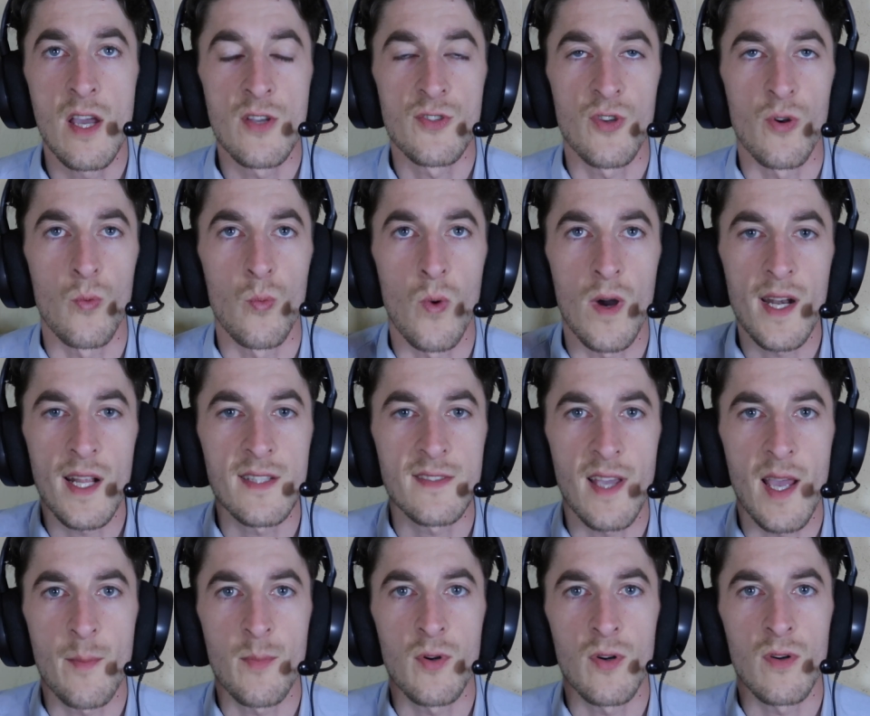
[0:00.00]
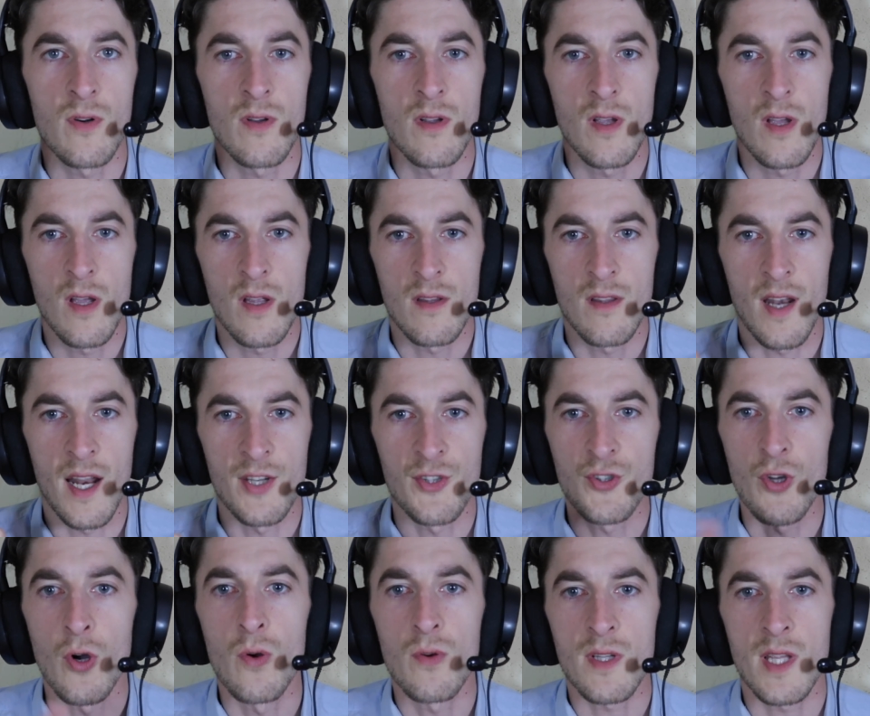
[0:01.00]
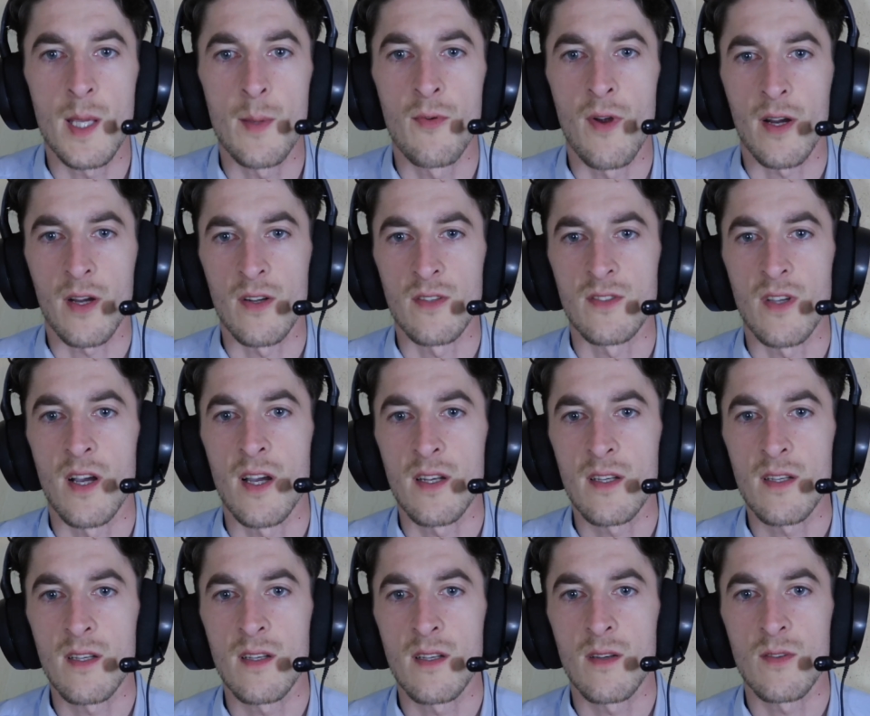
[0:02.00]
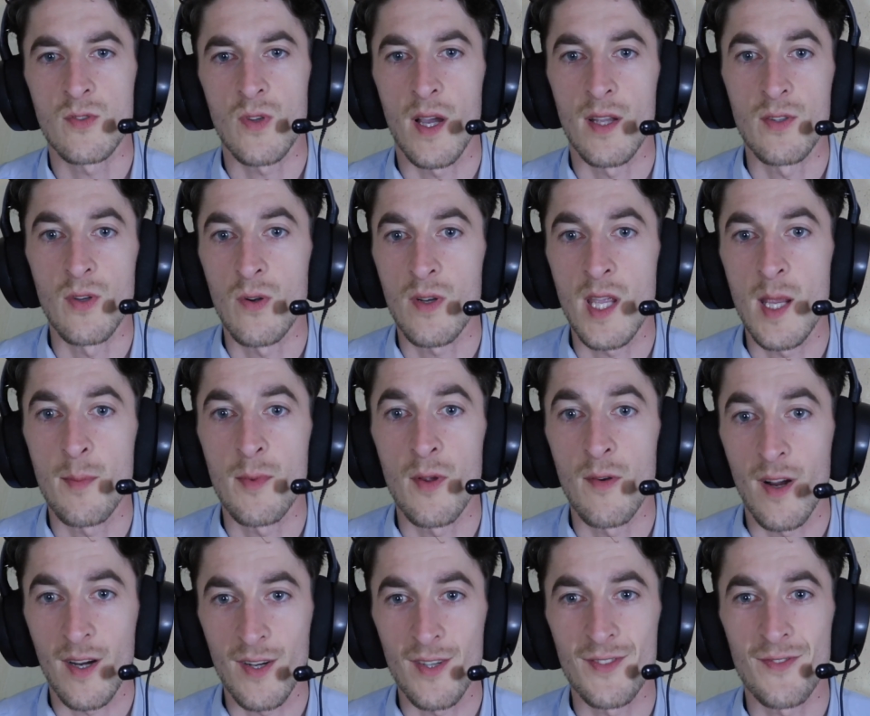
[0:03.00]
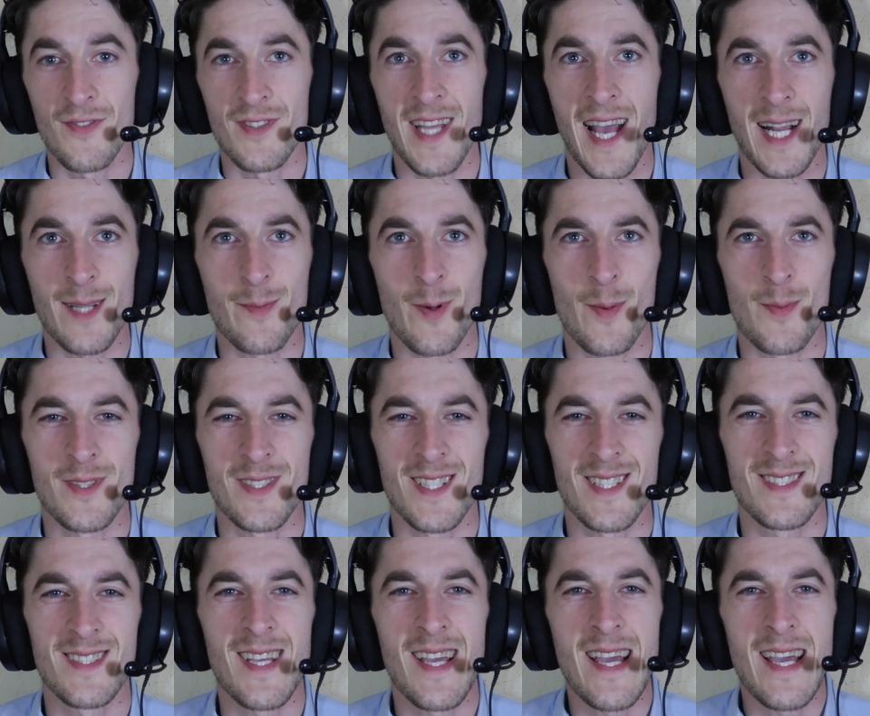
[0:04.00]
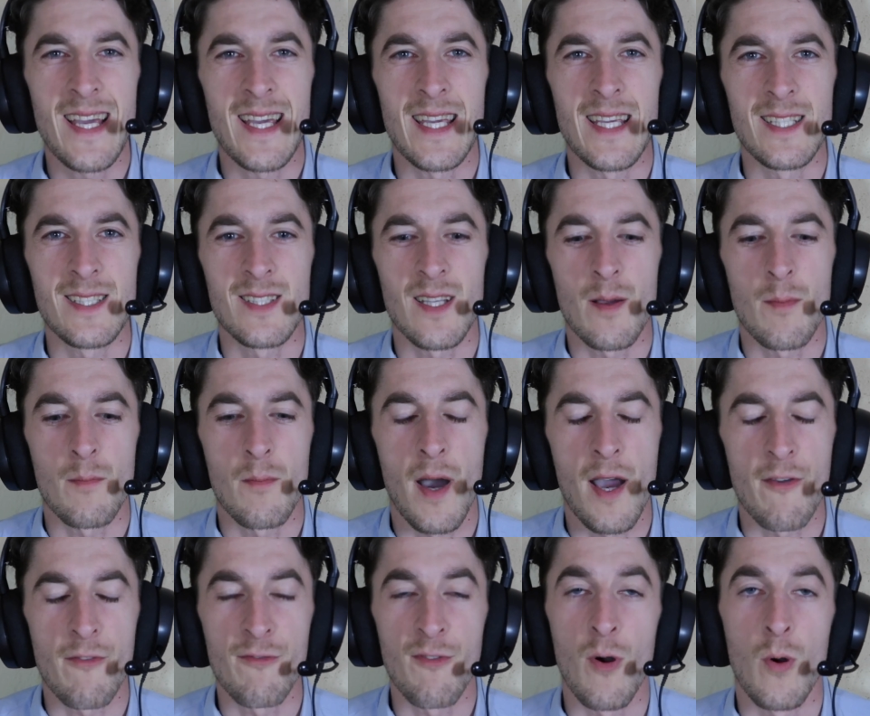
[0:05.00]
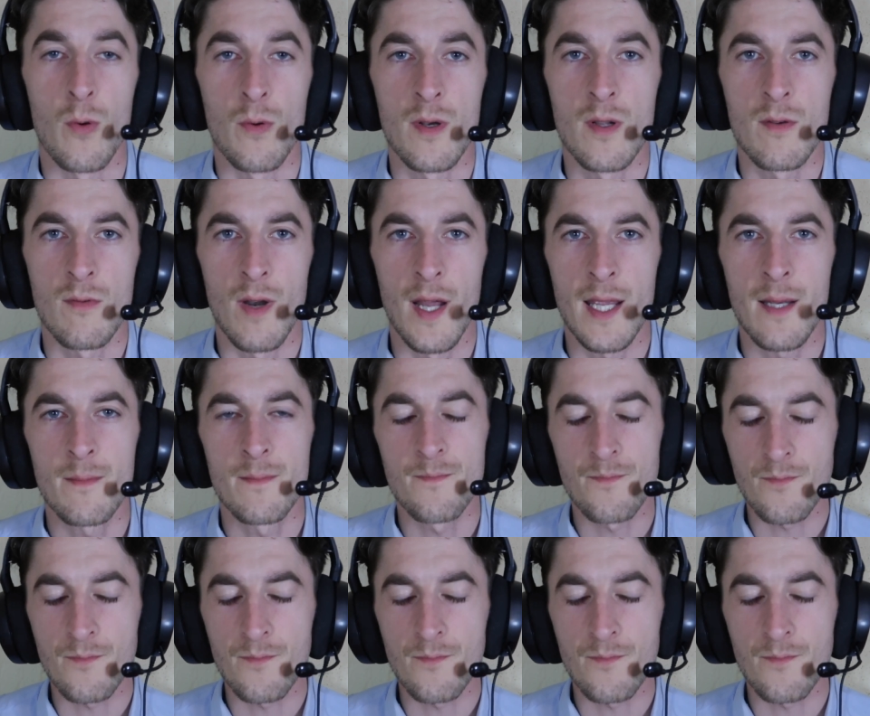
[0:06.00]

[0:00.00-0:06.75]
So one example that I don't keep records on, so I don't keep the records for tax purposes, is my phone, right?